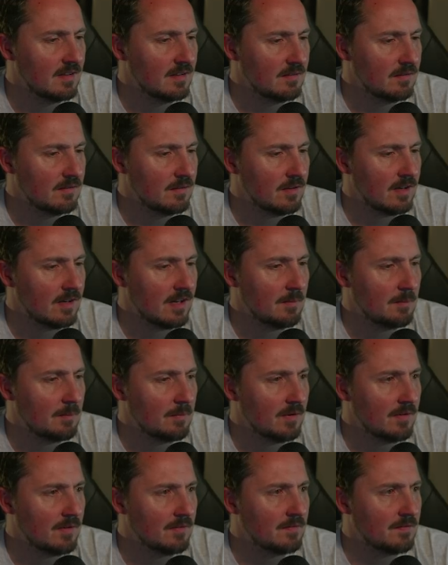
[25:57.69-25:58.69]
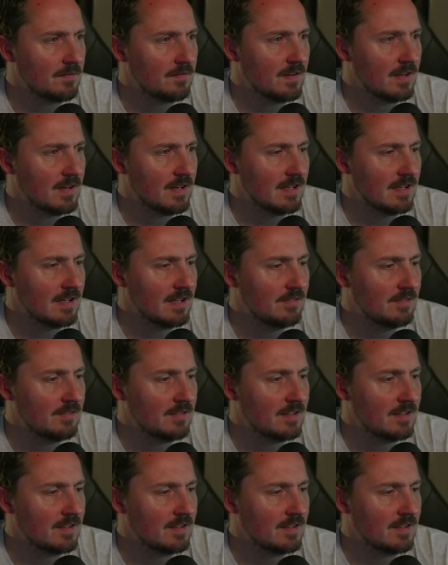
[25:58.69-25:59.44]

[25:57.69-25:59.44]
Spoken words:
48.5. Is there